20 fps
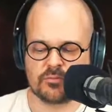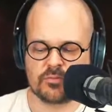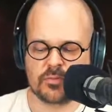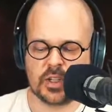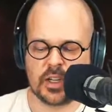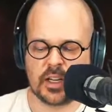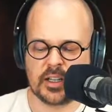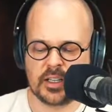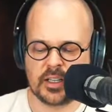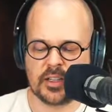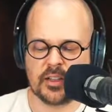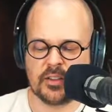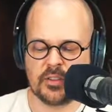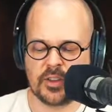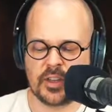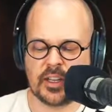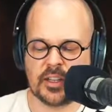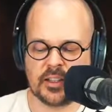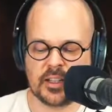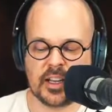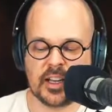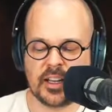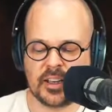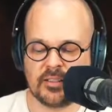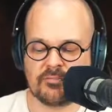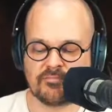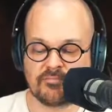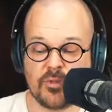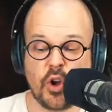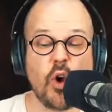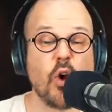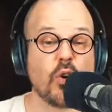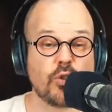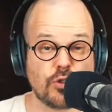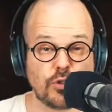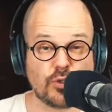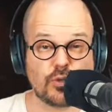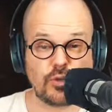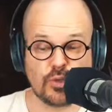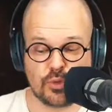a little thing that I
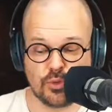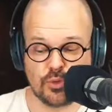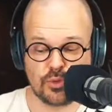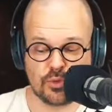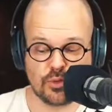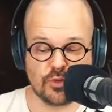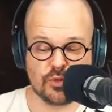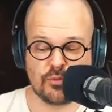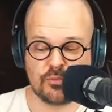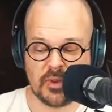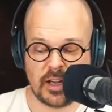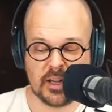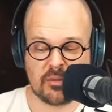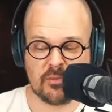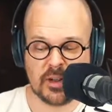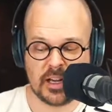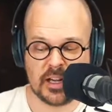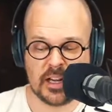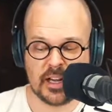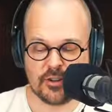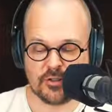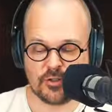also use to make my live